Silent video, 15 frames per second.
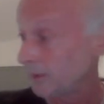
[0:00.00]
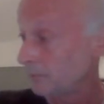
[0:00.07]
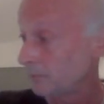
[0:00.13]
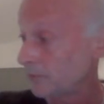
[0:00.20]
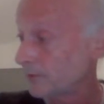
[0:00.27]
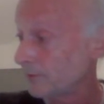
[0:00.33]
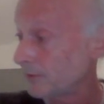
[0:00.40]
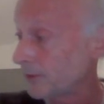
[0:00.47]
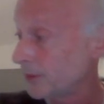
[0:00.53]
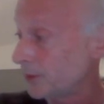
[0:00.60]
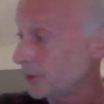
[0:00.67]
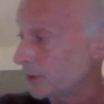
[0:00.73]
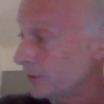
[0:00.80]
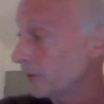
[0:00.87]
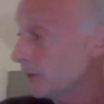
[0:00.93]

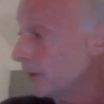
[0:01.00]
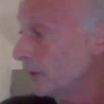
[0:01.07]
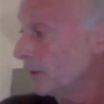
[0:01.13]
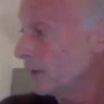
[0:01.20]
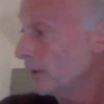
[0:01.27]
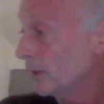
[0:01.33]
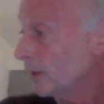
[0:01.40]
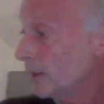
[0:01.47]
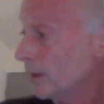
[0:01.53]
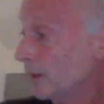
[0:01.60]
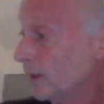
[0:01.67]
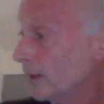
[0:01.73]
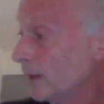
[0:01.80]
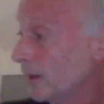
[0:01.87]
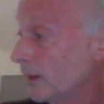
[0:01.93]
presentation,
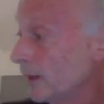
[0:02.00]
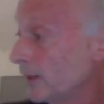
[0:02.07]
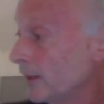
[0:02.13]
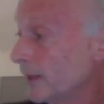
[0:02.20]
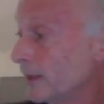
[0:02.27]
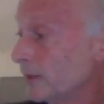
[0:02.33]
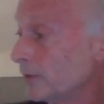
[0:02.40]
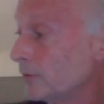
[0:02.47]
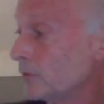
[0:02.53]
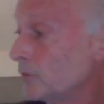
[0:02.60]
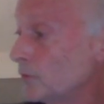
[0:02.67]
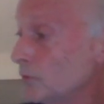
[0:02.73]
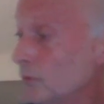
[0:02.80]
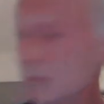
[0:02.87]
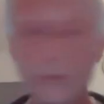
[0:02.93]
I'd like
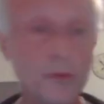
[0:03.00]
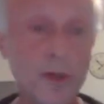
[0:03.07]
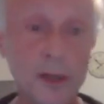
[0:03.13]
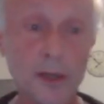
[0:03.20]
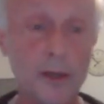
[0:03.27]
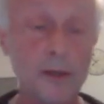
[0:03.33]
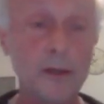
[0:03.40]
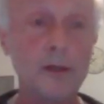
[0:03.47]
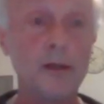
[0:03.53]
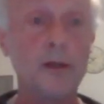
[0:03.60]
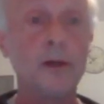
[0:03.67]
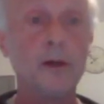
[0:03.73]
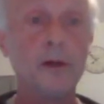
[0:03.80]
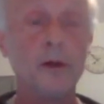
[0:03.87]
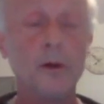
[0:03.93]
to
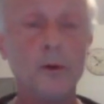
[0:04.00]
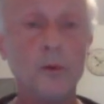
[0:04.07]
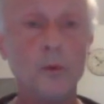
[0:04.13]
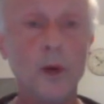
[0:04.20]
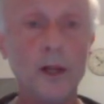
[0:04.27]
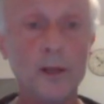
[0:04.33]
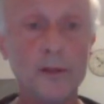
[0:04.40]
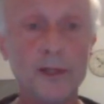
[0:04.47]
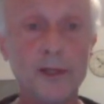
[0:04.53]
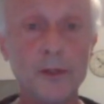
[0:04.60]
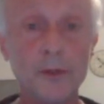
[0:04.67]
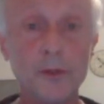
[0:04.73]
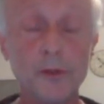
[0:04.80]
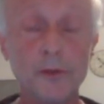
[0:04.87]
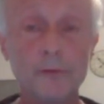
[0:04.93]
well, tell
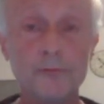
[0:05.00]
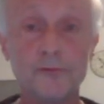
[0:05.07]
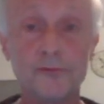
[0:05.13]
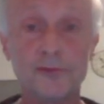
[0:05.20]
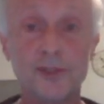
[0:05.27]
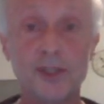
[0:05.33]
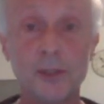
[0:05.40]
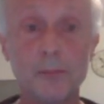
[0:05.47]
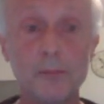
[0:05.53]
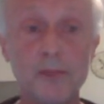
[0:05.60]
you of some